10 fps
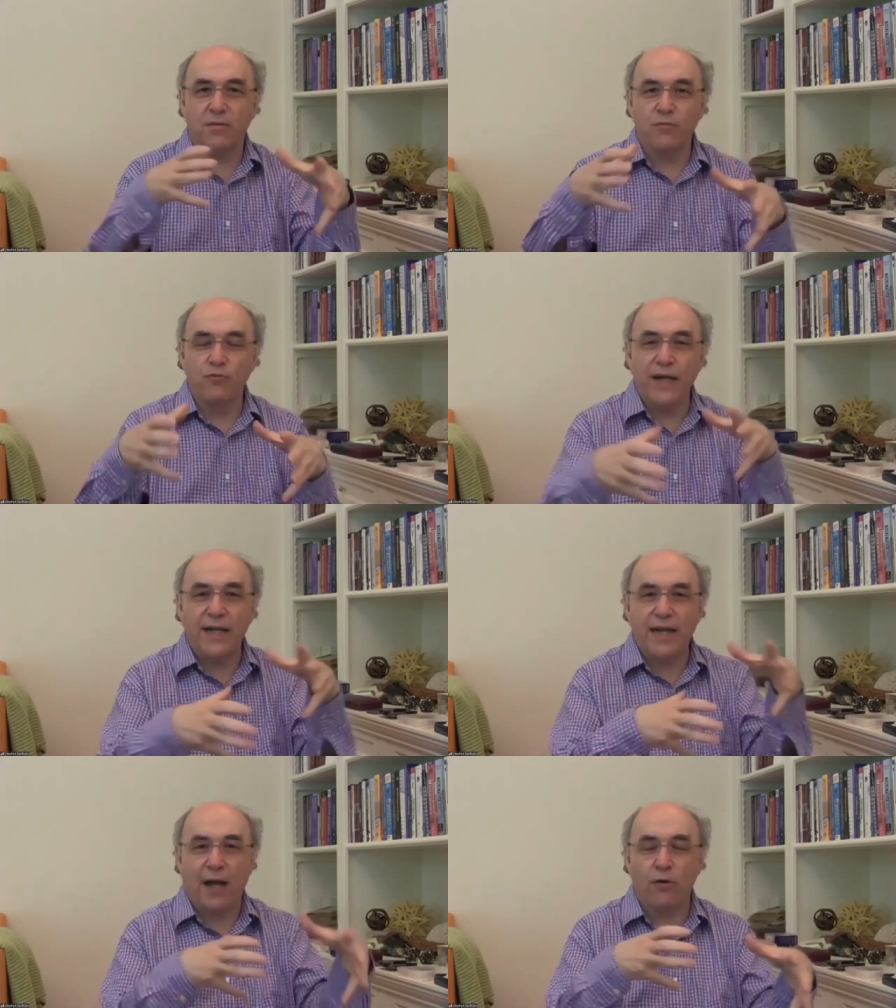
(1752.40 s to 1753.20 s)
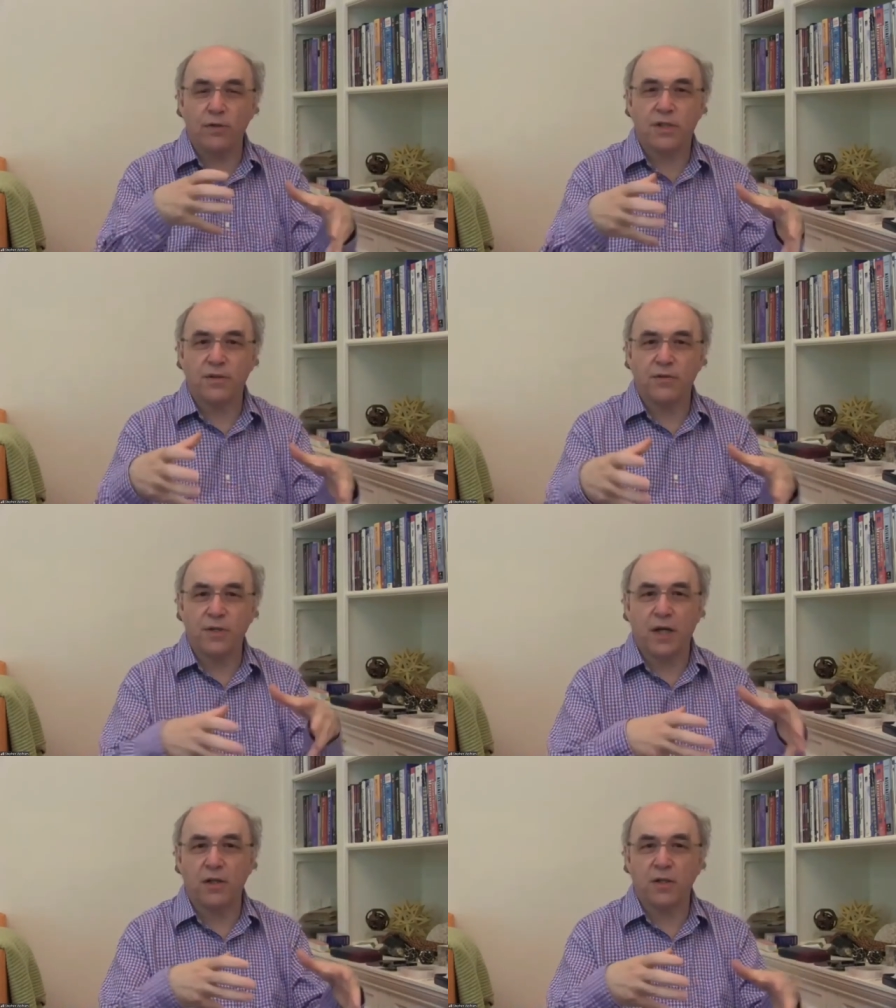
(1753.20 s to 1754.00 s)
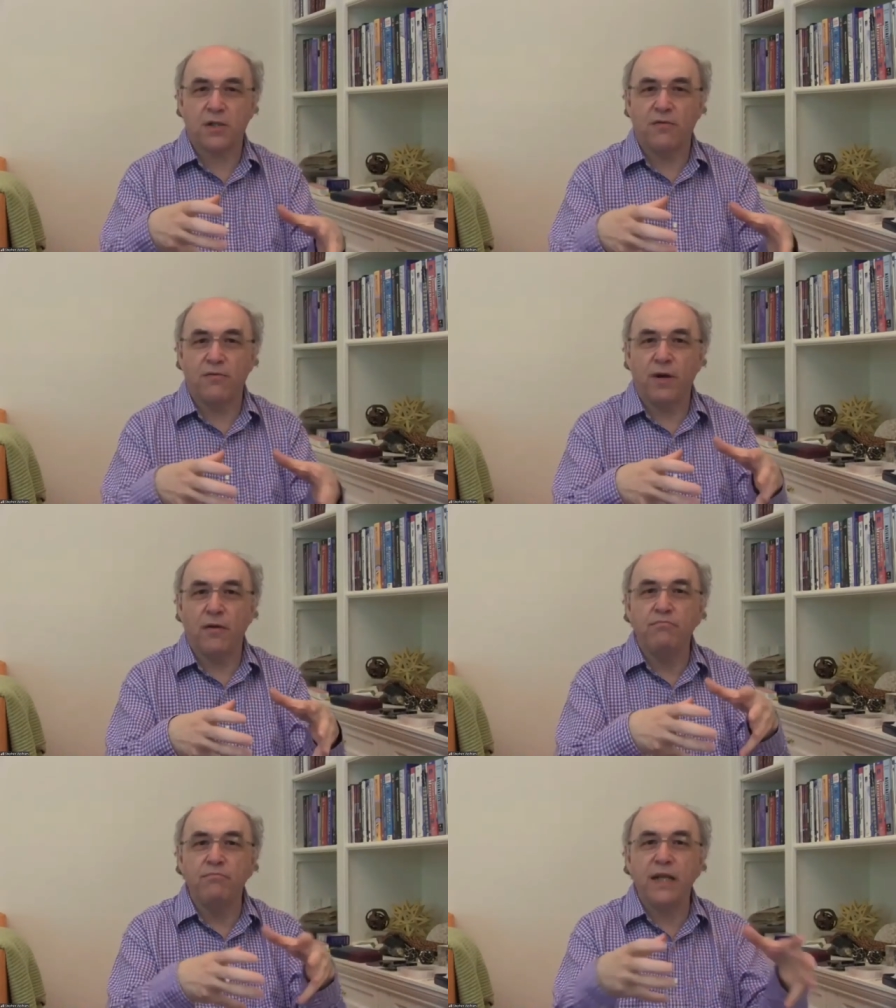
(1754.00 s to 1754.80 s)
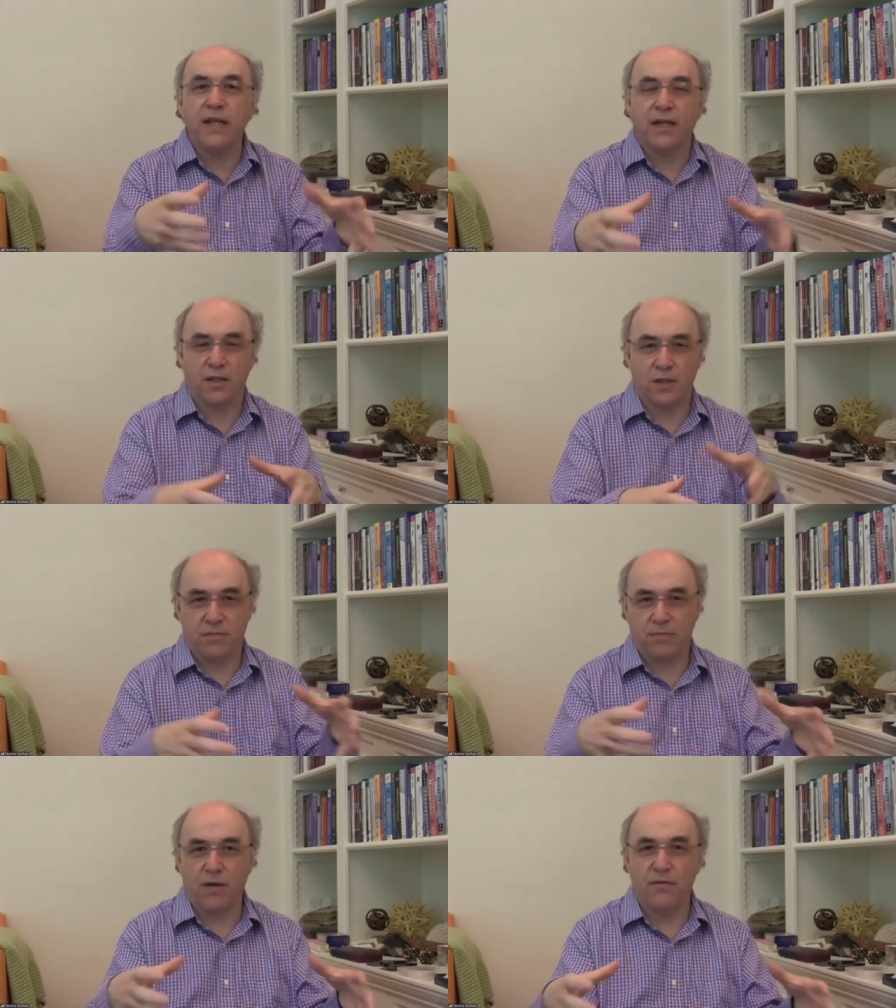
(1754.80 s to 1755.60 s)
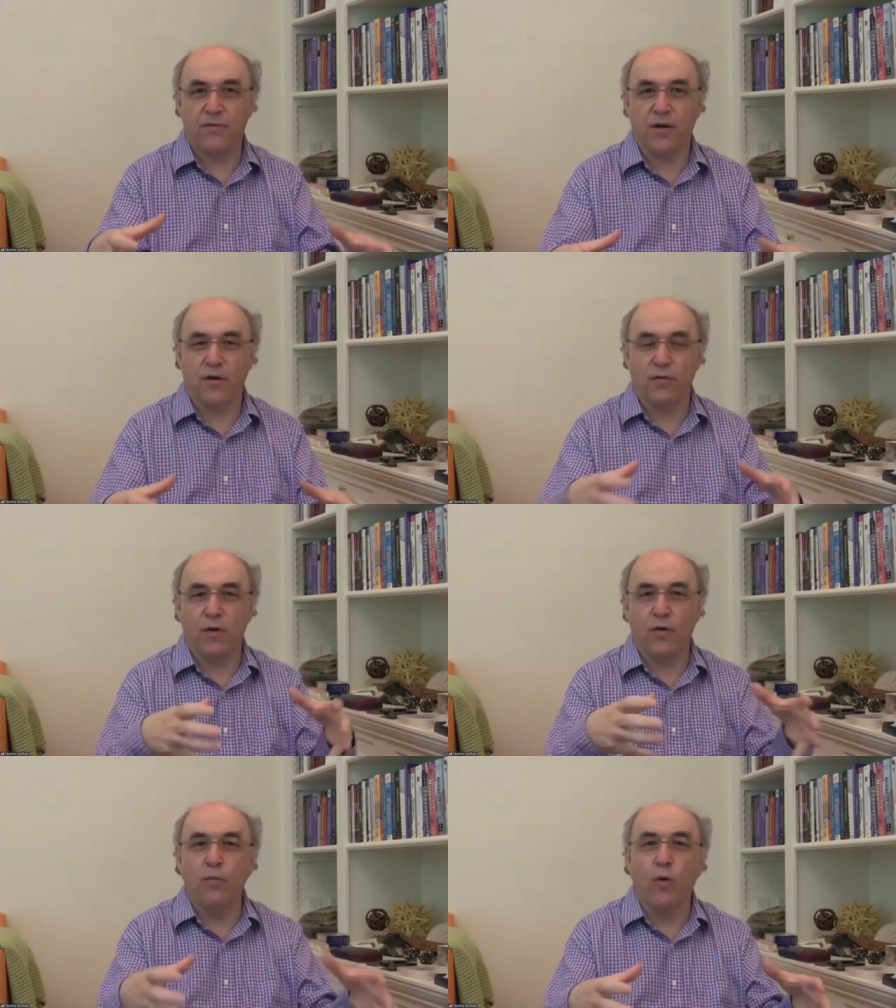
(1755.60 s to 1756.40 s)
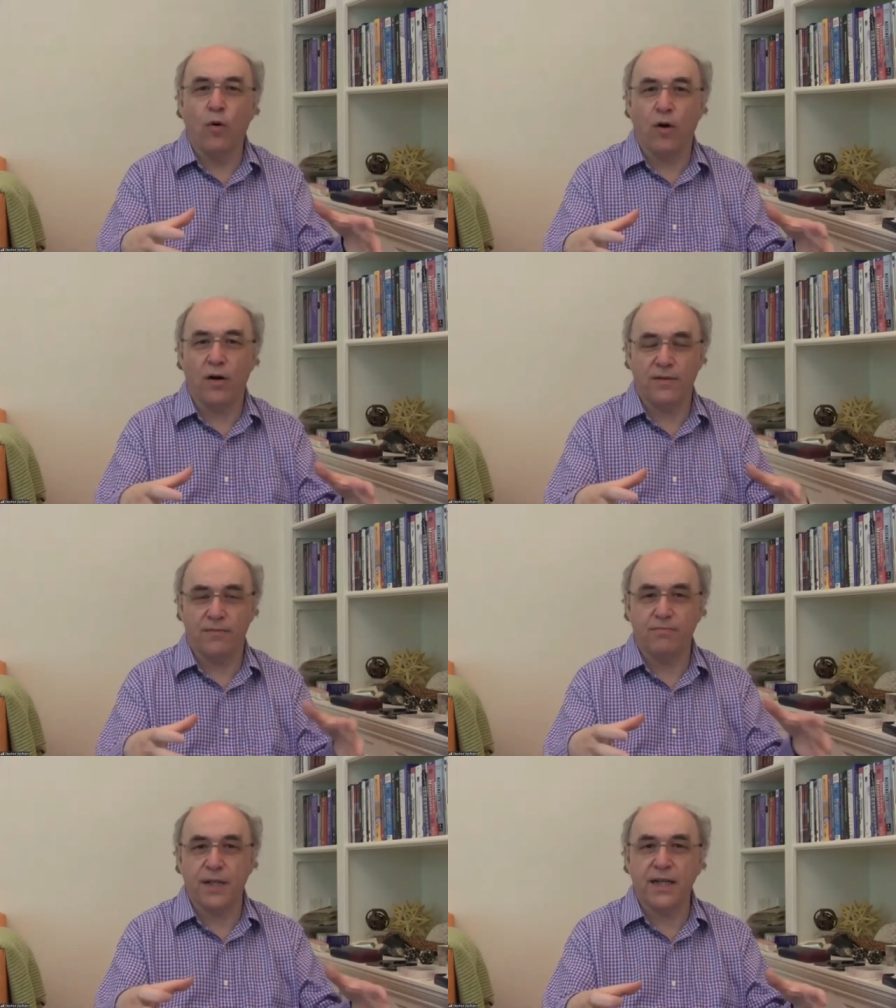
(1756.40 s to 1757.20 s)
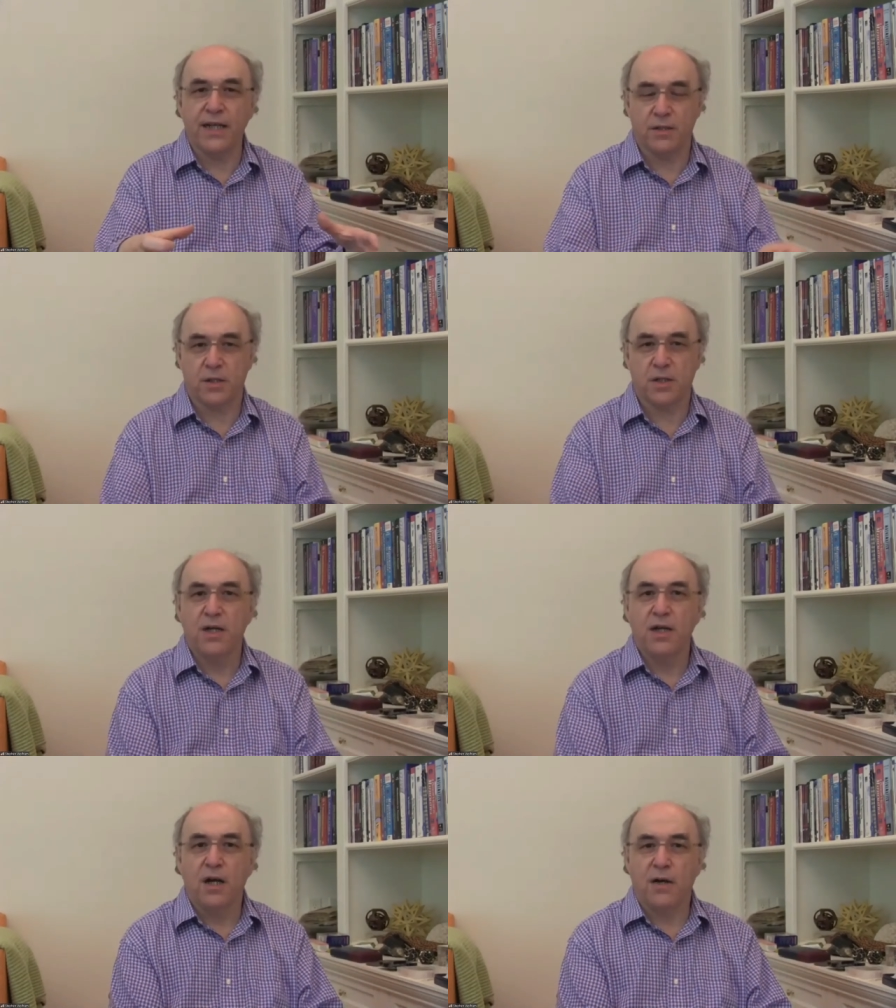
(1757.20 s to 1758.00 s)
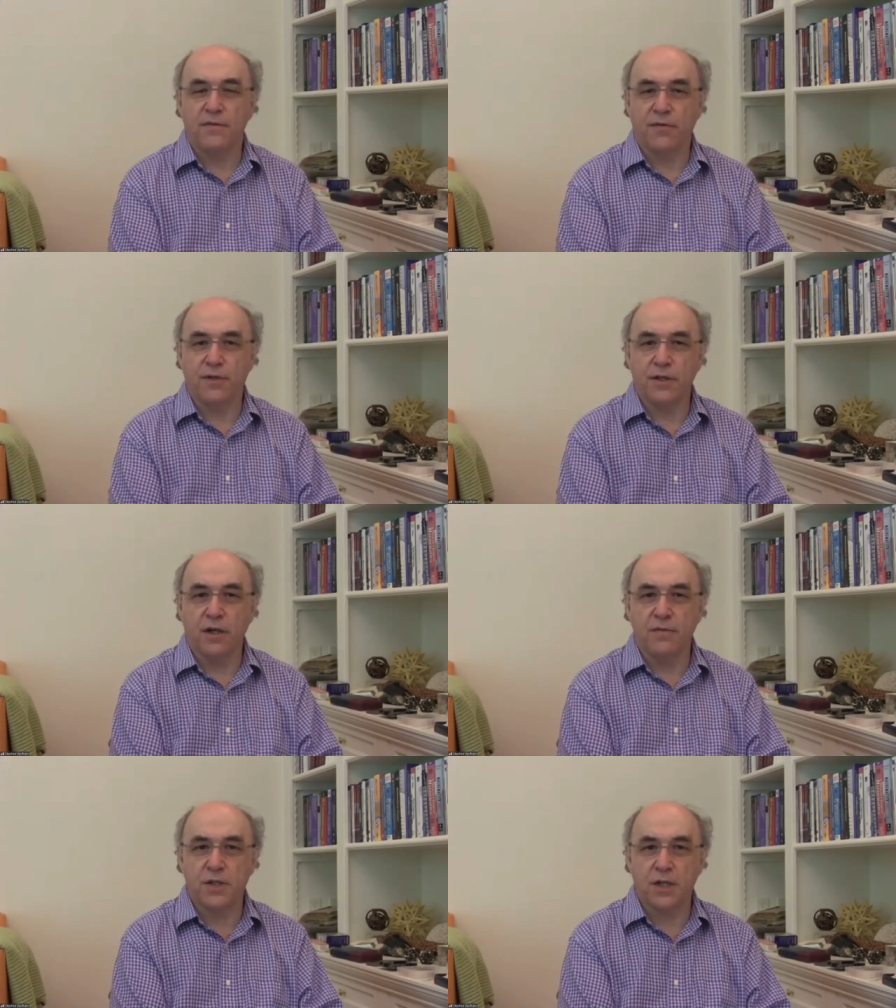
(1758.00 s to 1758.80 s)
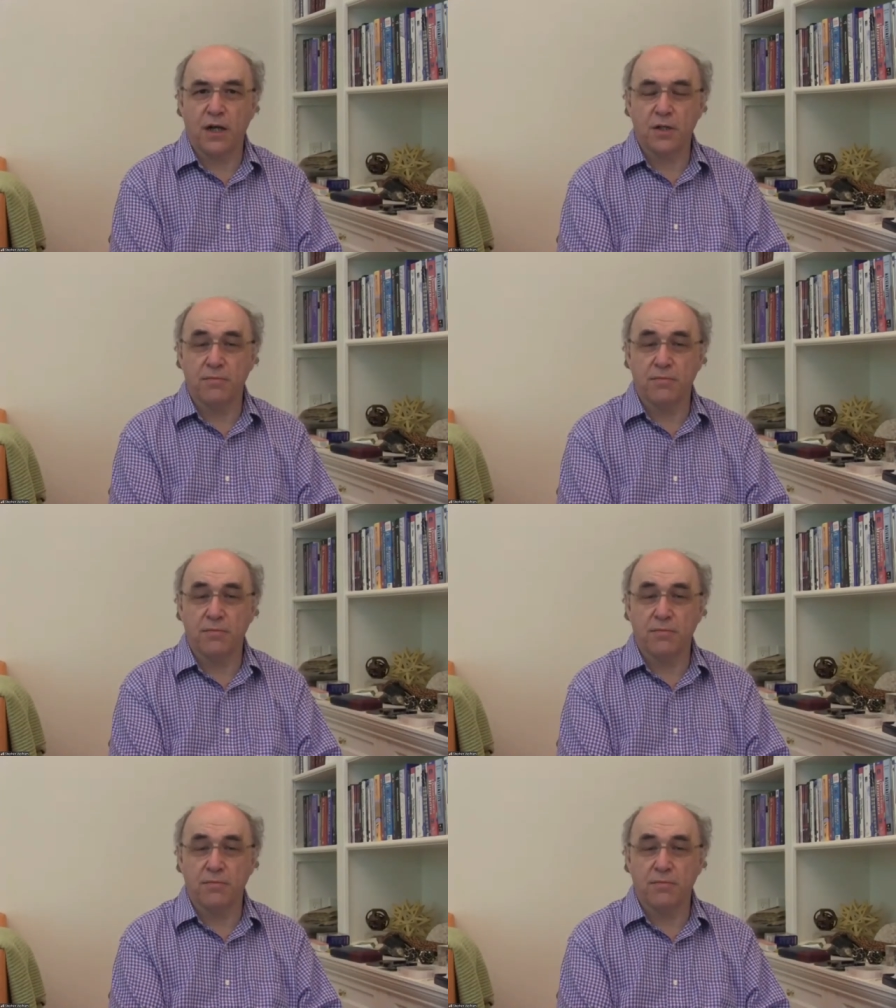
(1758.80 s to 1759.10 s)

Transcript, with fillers: reading out the results of millions of or more, or even billions of different nerve cells.